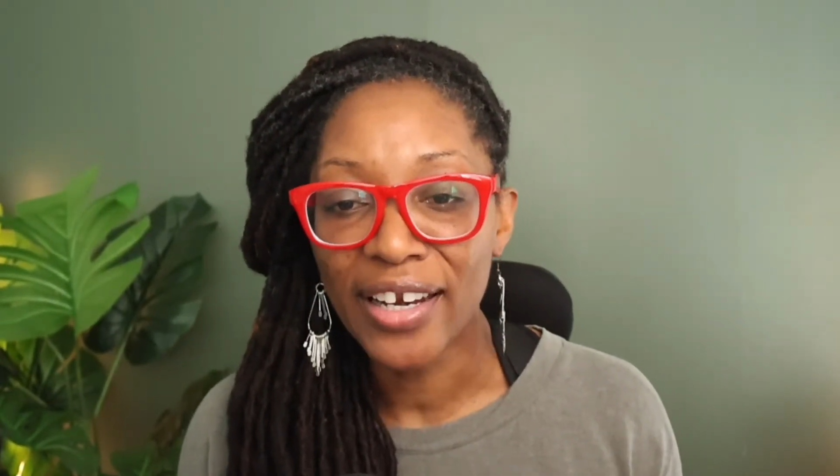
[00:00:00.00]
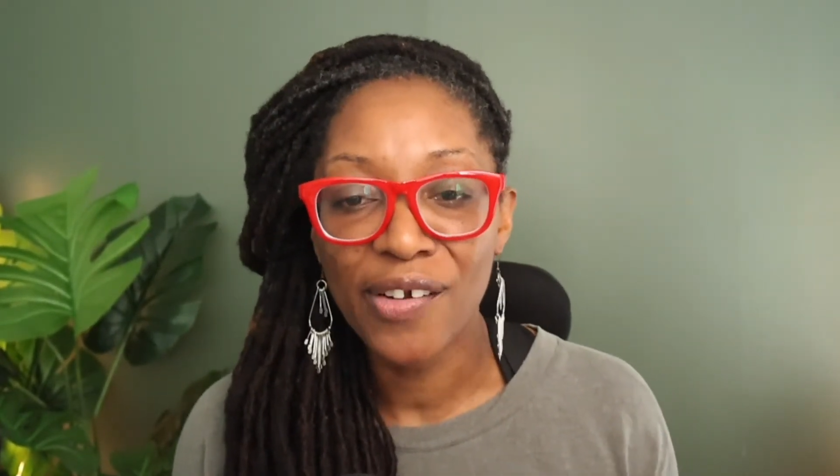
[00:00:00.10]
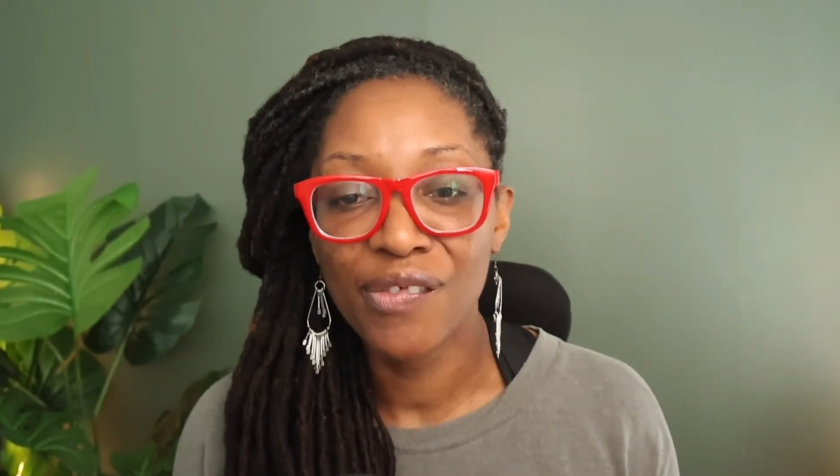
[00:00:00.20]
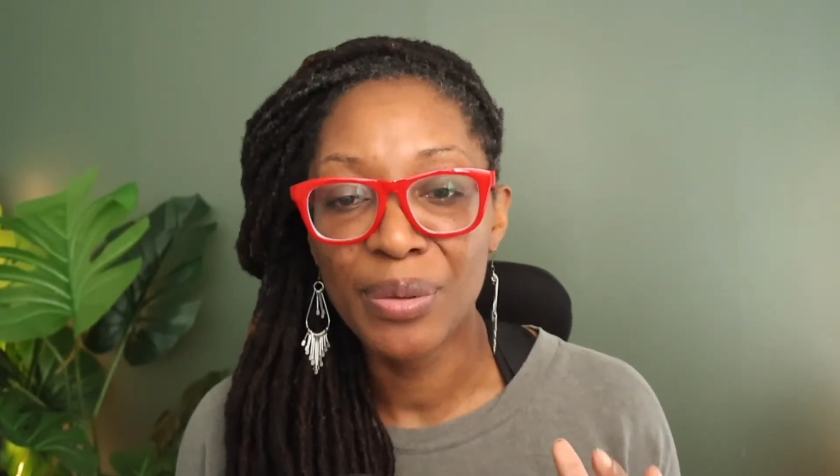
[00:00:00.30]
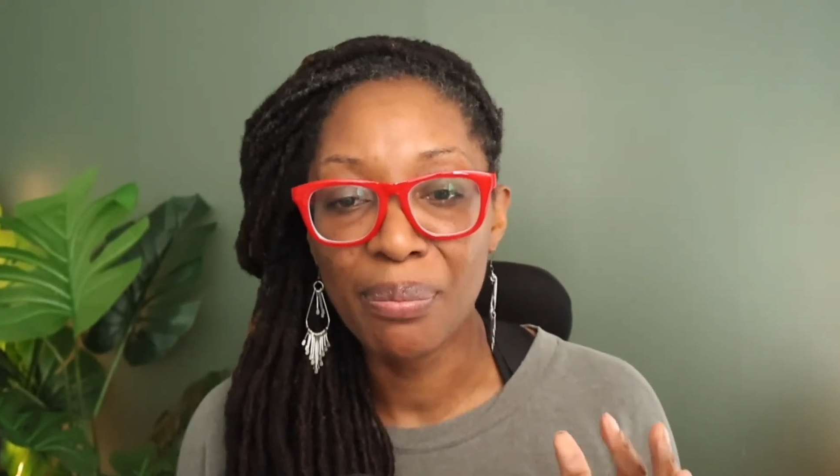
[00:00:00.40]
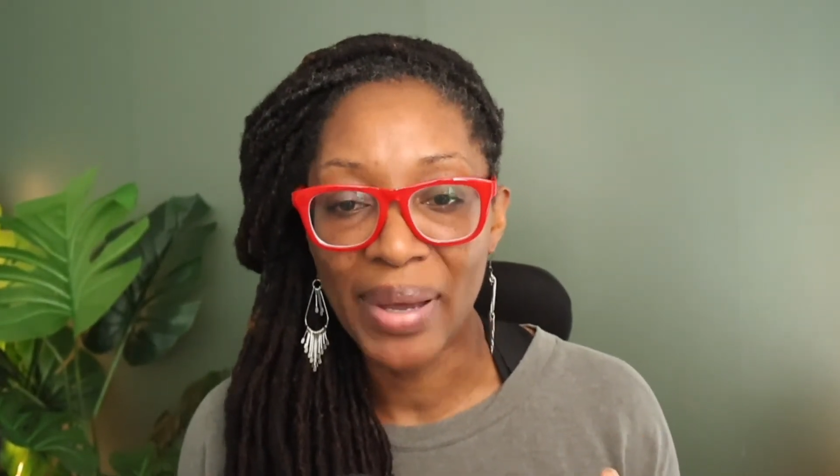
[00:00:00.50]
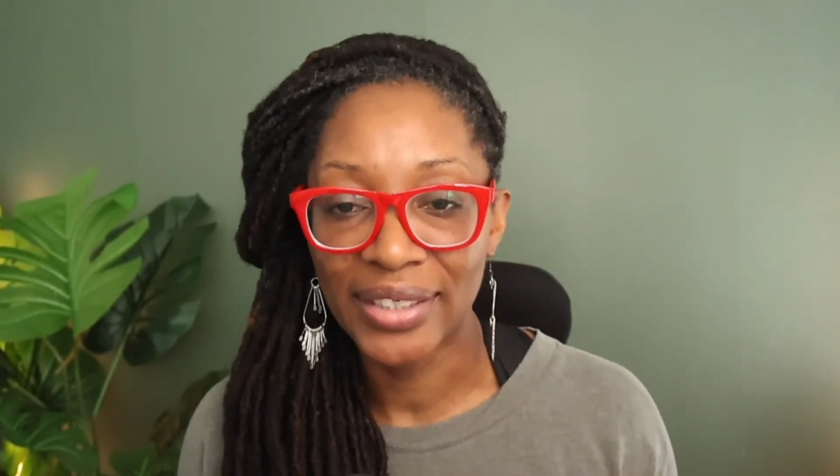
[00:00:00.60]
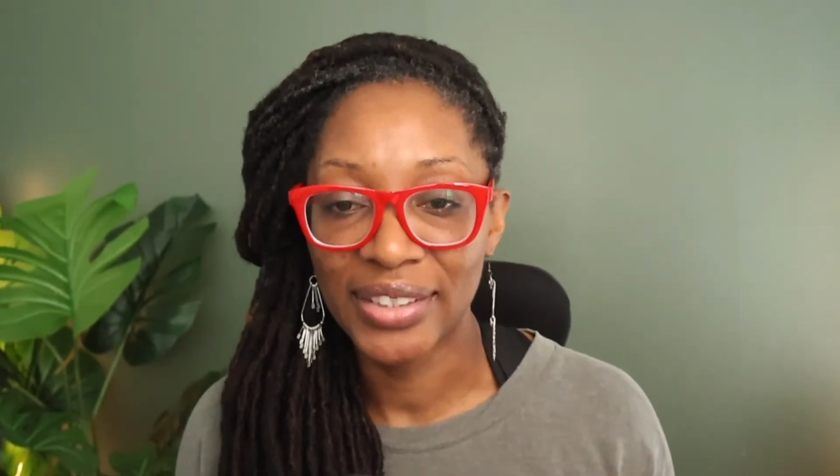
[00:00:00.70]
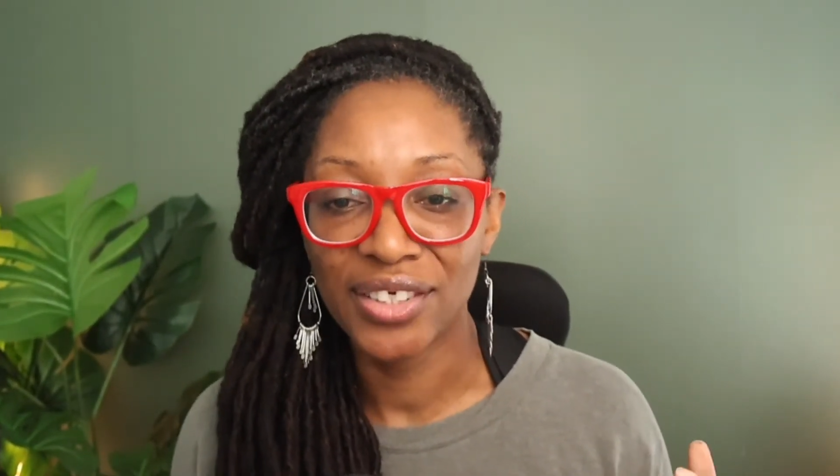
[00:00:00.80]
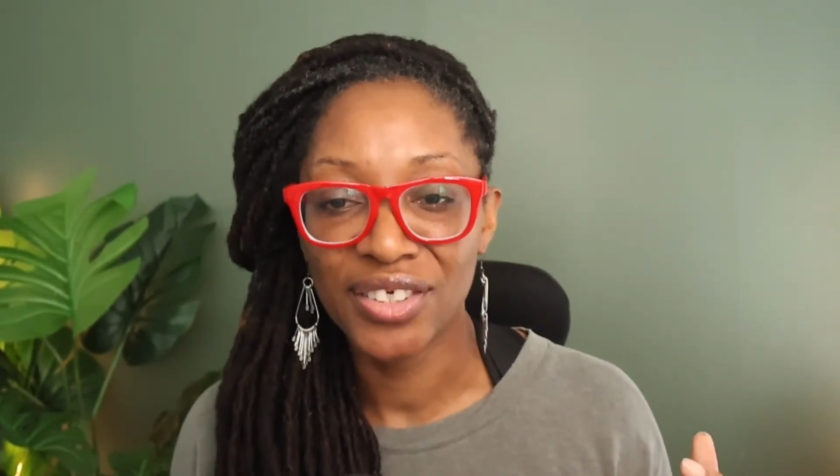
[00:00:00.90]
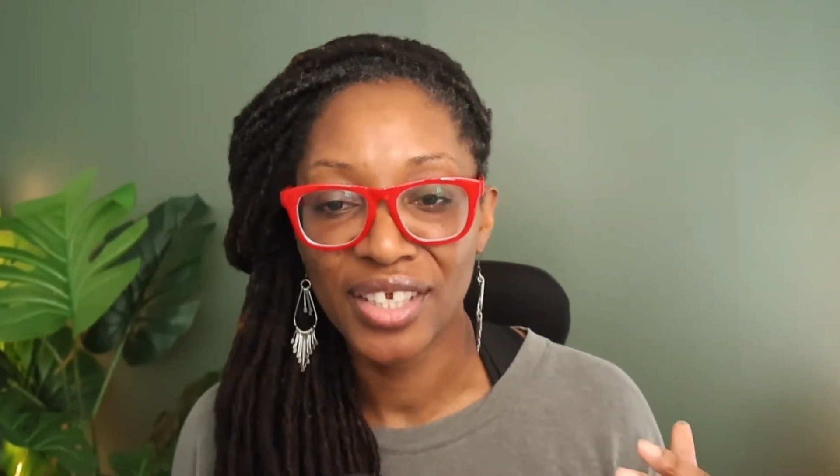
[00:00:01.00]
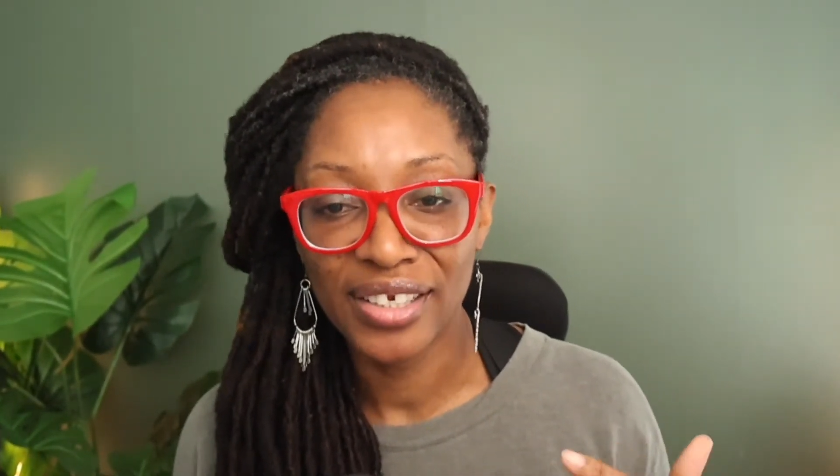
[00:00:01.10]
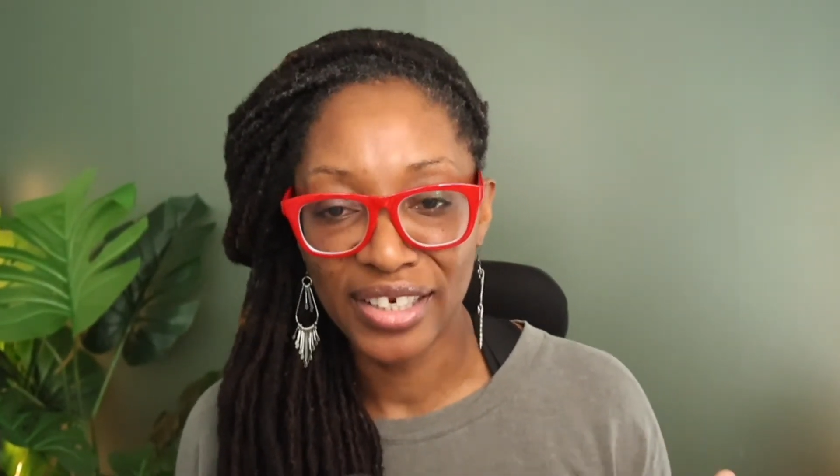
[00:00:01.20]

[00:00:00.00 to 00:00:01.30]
every message